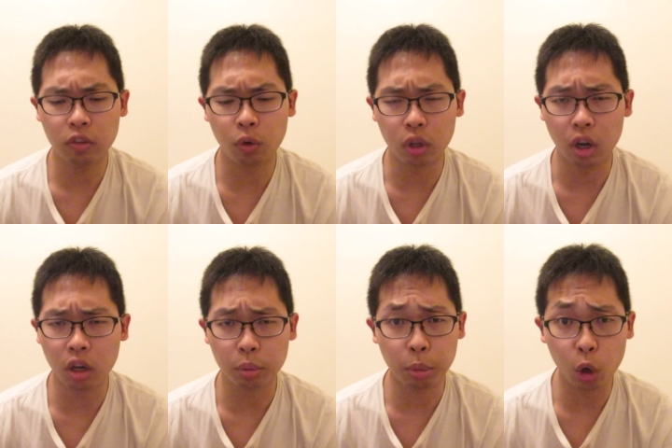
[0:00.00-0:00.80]
for the,
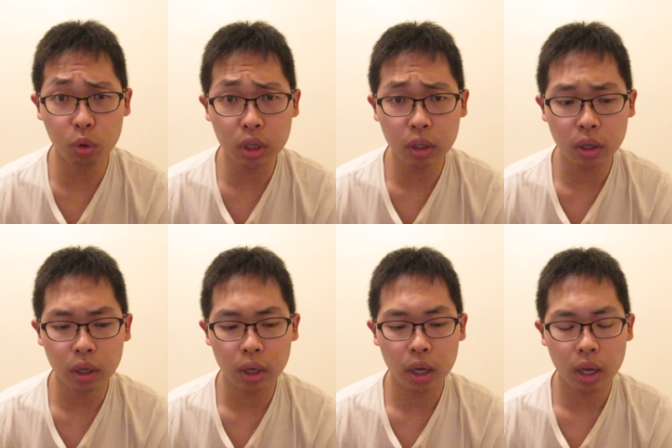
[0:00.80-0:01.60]
on the bone,
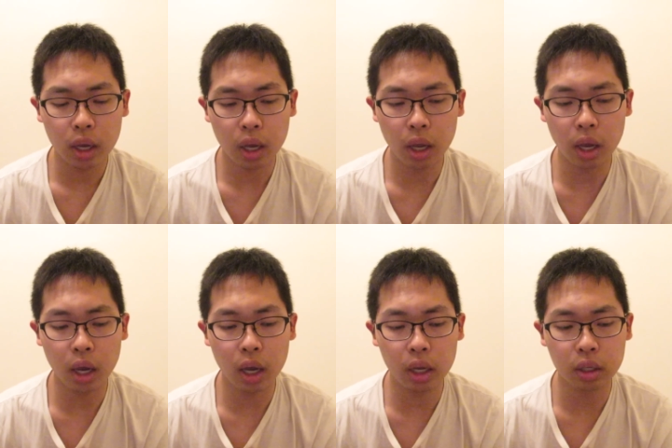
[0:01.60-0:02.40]

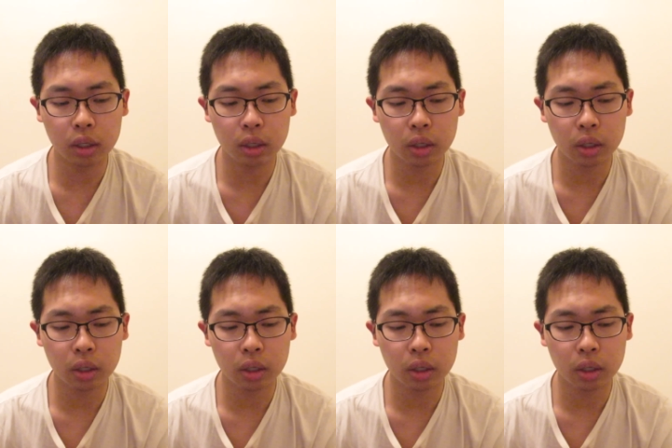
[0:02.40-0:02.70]
and